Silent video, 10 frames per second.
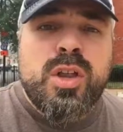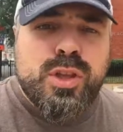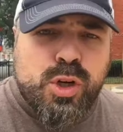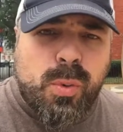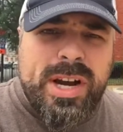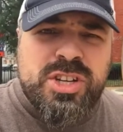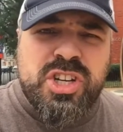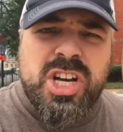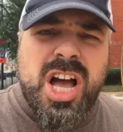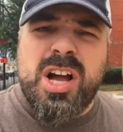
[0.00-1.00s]
The Great
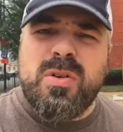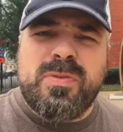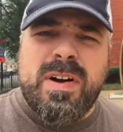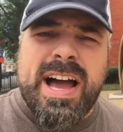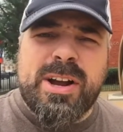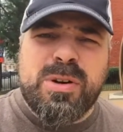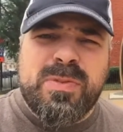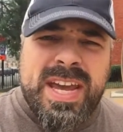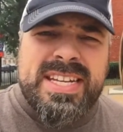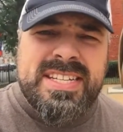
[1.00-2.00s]
Chicago Fire of
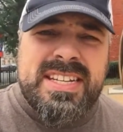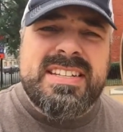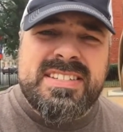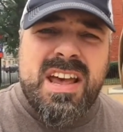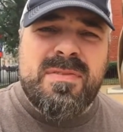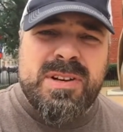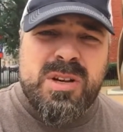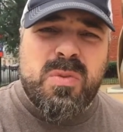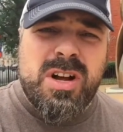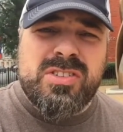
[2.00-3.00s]

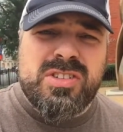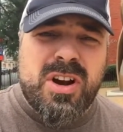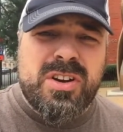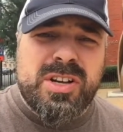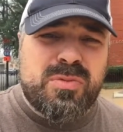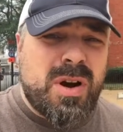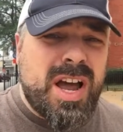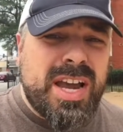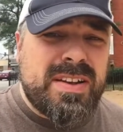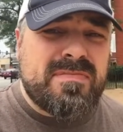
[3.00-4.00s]
1871 started
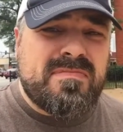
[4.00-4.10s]
right